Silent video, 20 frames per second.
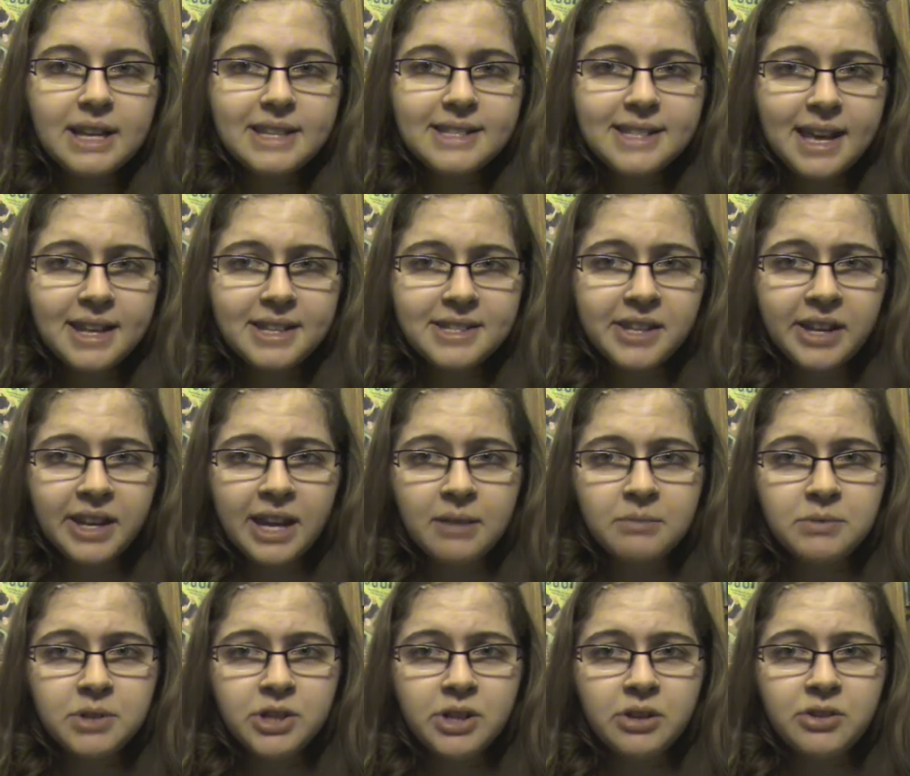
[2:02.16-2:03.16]
Sad as I
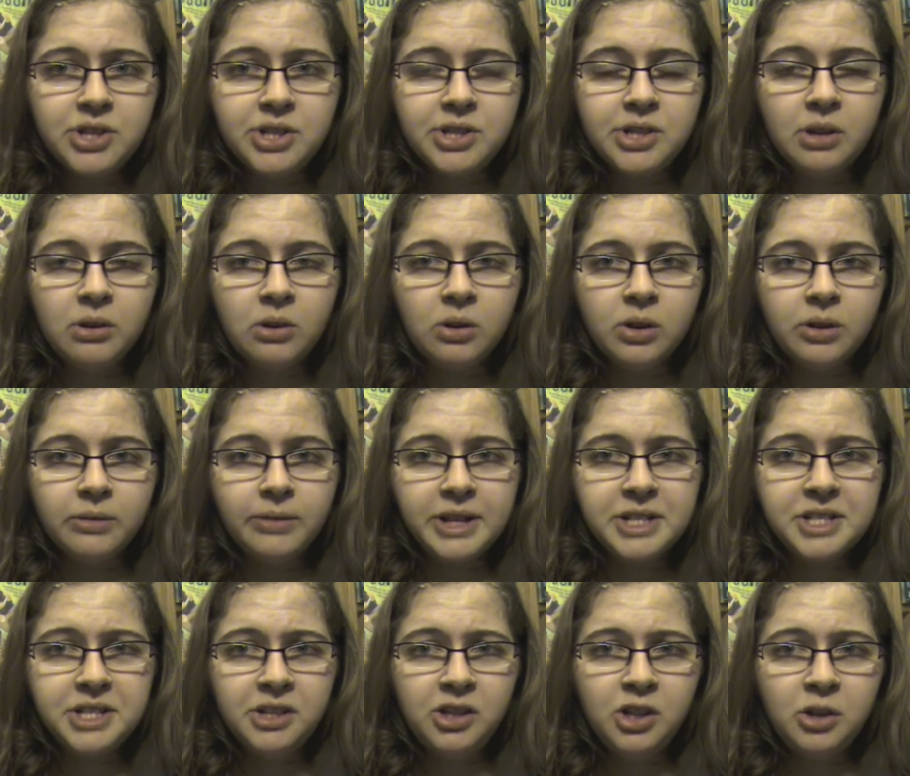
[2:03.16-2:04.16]
am to know she's no longer
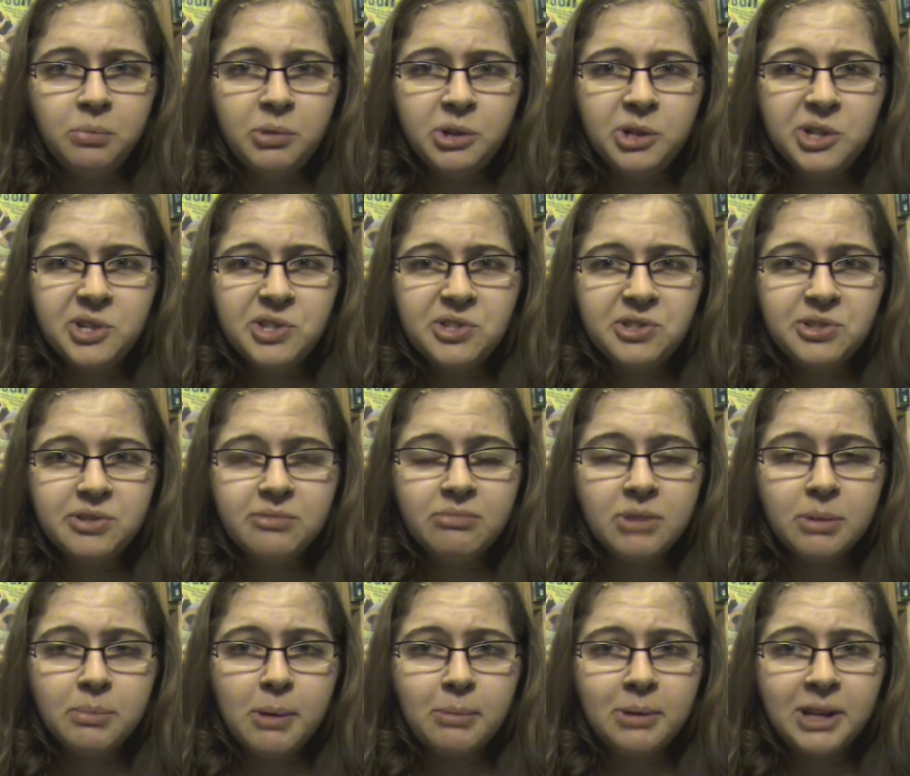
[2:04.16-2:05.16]
writing new books,
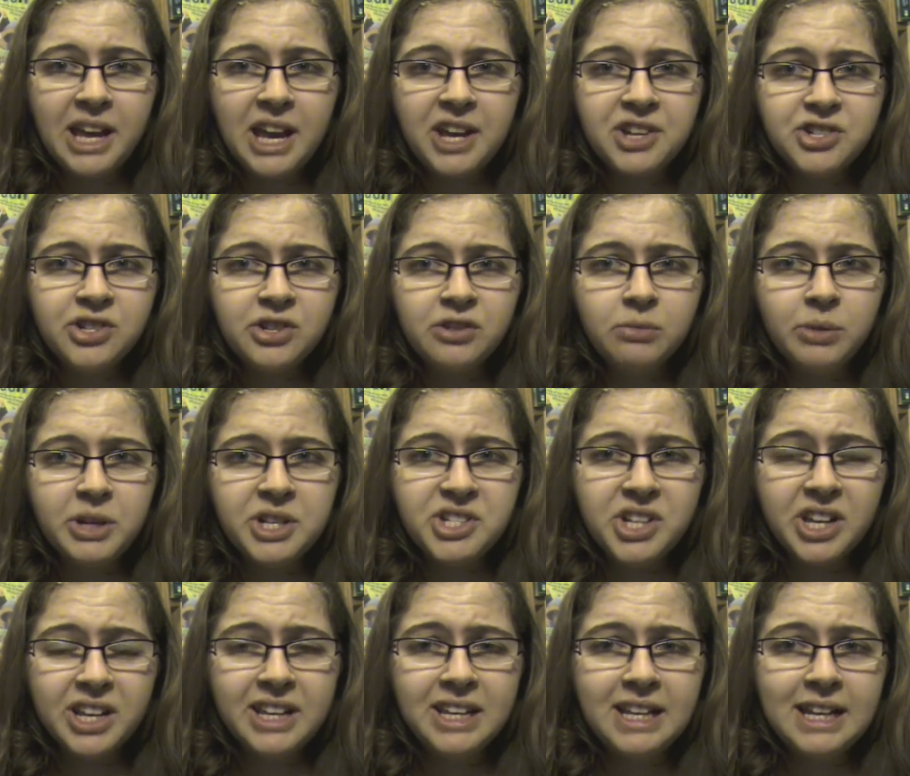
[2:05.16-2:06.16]
the publication of which
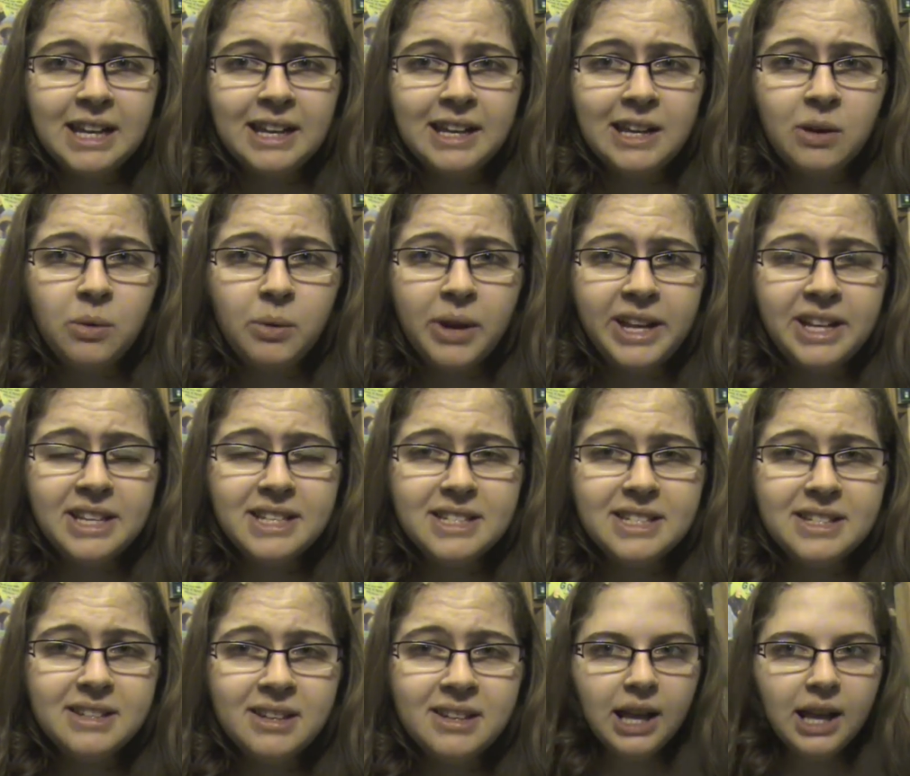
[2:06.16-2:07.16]
I can eagerly
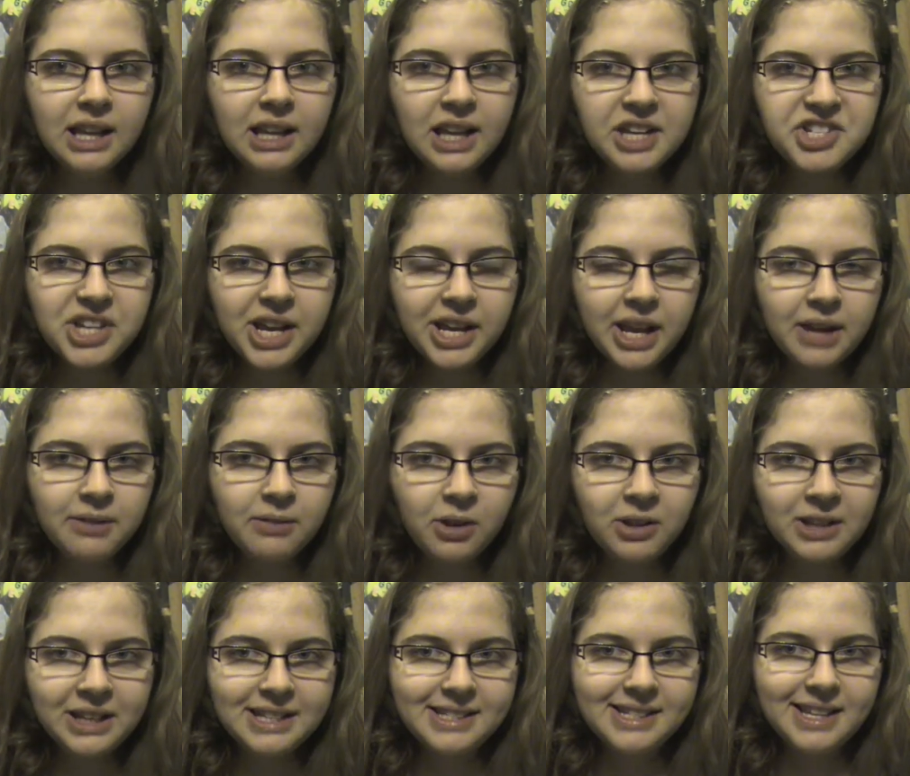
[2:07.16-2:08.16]
await. Like J K
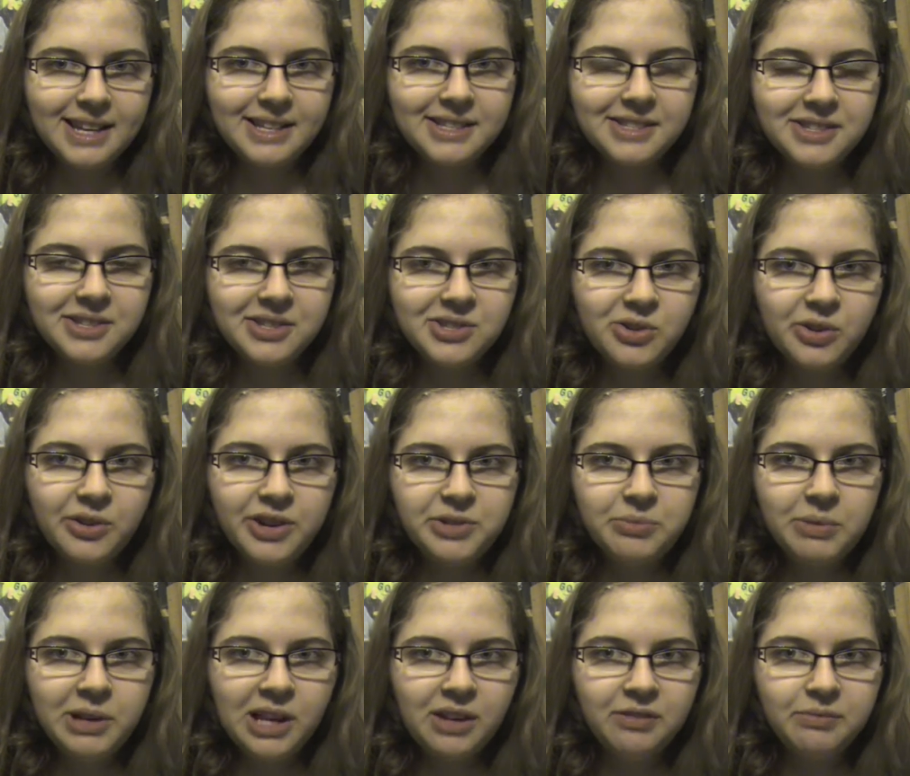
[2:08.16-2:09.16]
Rowling says, the
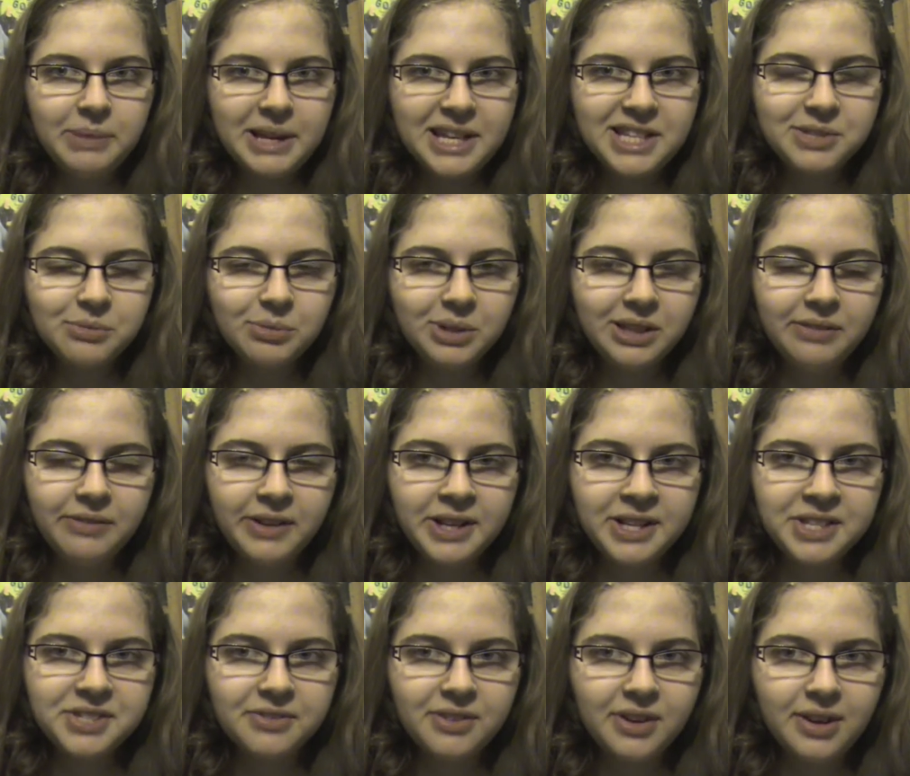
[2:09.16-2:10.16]
stories we love best will live in
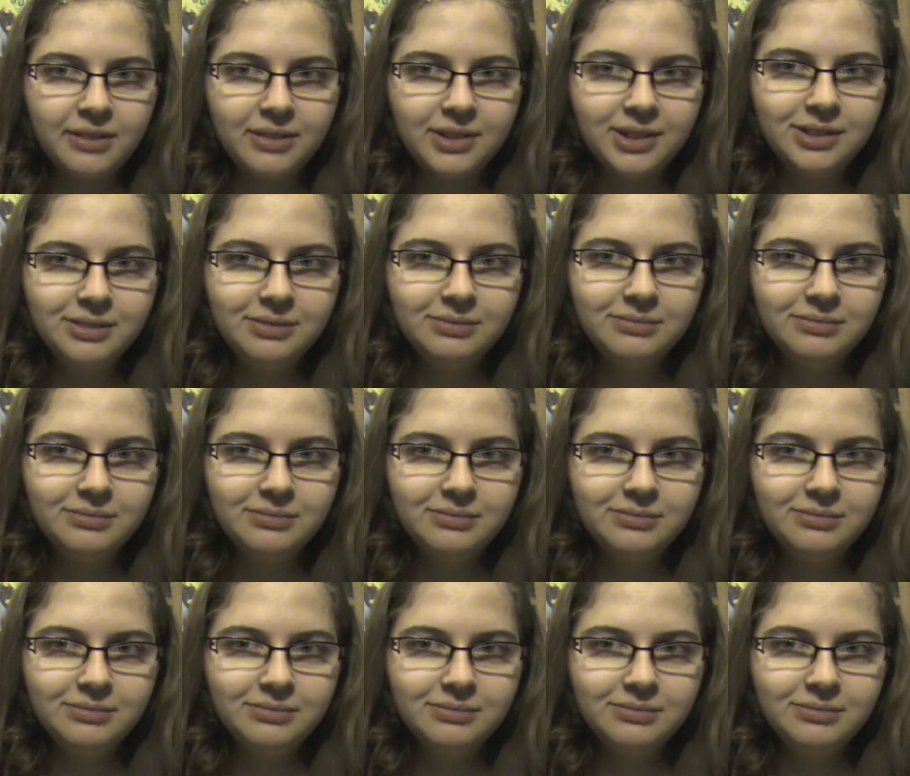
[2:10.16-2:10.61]
us forever.